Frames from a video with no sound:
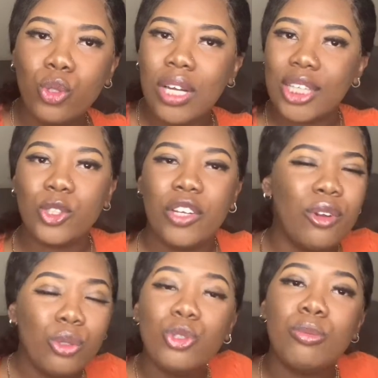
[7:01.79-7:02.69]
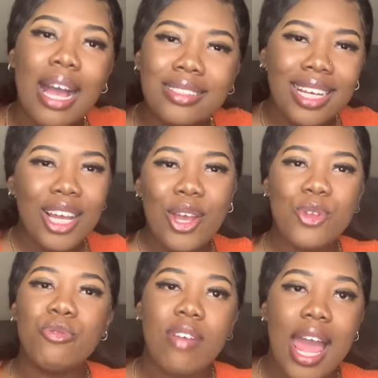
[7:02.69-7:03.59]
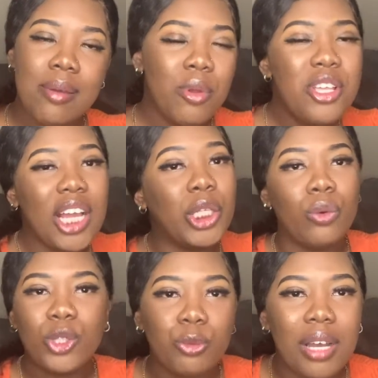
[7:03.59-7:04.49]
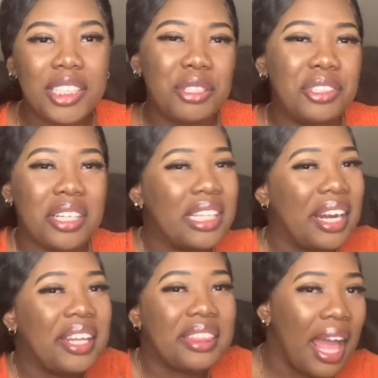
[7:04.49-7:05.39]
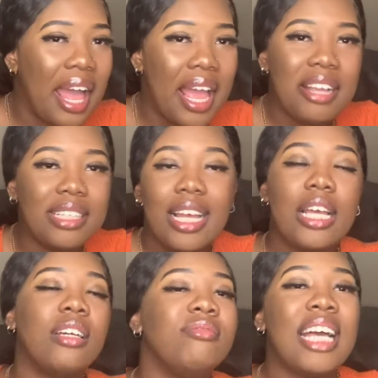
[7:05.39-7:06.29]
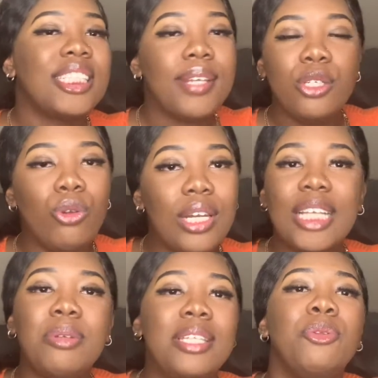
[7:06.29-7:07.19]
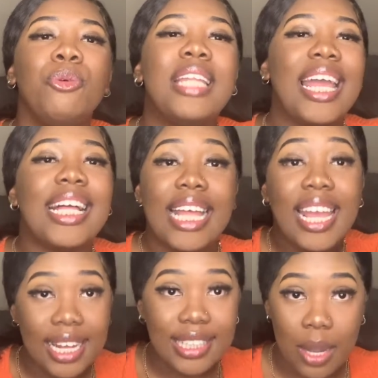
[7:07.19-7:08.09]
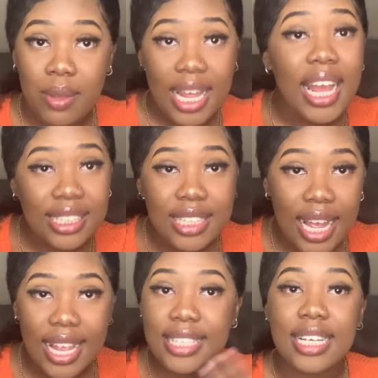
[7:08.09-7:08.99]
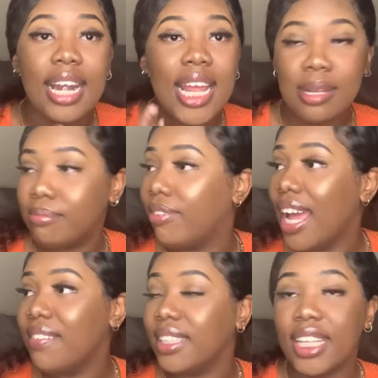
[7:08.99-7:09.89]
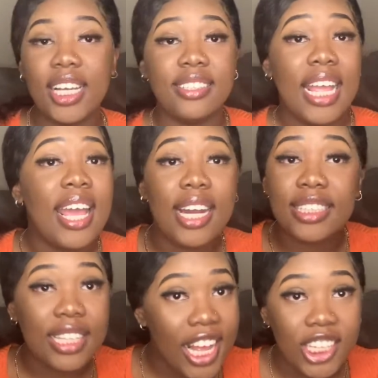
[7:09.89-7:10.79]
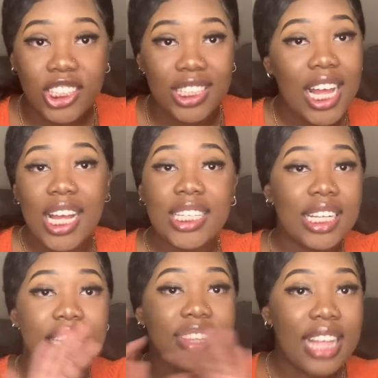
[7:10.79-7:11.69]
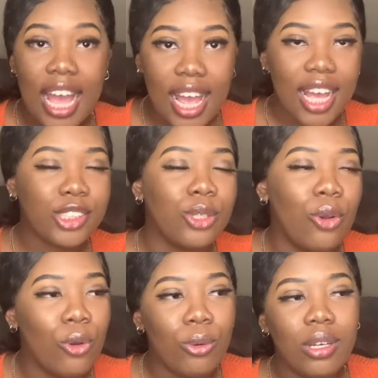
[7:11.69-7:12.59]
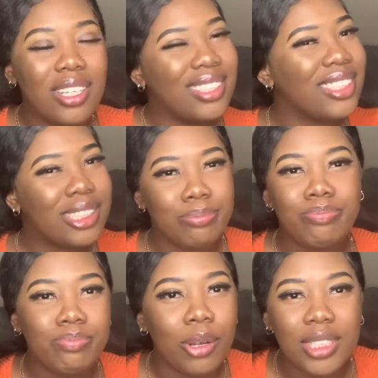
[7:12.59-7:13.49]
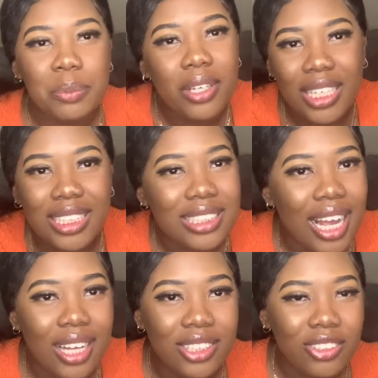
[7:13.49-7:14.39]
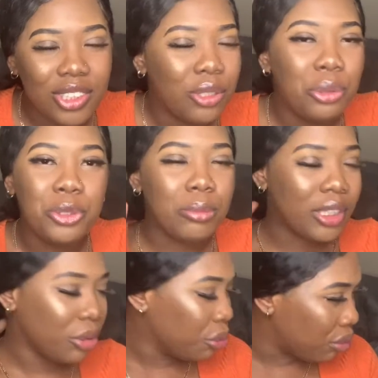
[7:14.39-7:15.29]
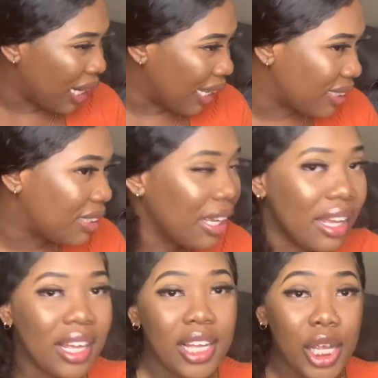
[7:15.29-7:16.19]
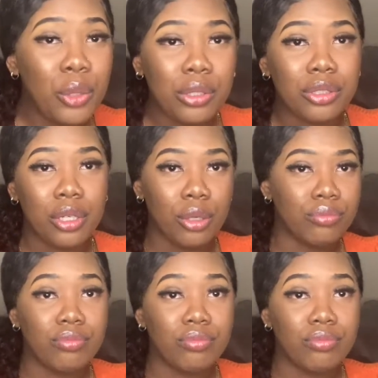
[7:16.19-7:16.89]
do nothing, too, if you don't do too much, you valuable. When you start doing too much, and you start da da da. That's when you. That's when you. They get. They get tired. When they get tired, it's clipped for everything because they gonna snitch and da da da. So just, bro, just be on the good side. You know, just don't do too much, don't do too less, and you good to go.